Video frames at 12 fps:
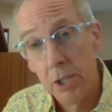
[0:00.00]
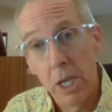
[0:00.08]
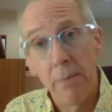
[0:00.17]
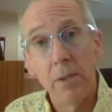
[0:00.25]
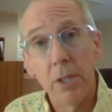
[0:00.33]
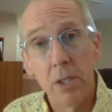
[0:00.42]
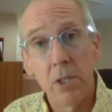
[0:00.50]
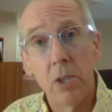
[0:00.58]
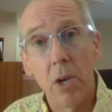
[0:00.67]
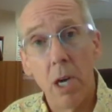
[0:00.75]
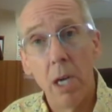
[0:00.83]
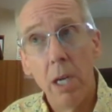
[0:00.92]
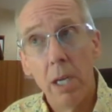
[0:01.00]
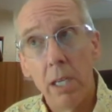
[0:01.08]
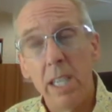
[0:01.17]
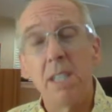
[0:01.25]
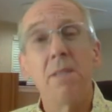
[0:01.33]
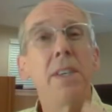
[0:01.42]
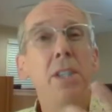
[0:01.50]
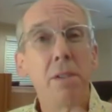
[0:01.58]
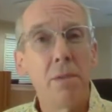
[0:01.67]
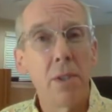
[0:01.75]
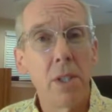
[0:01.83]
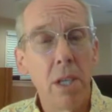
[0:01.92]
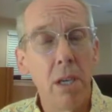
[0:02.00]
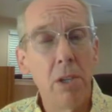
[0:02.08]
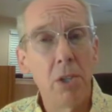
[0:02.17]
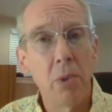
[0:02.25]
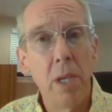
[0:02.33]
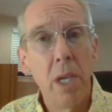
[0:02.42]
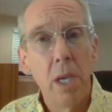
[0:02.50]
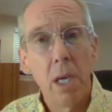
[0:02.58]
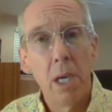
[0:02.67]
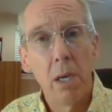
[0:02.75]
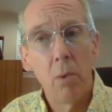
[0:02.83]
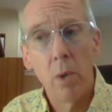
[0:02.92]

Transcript: Jefferson saw his vision for this country uh,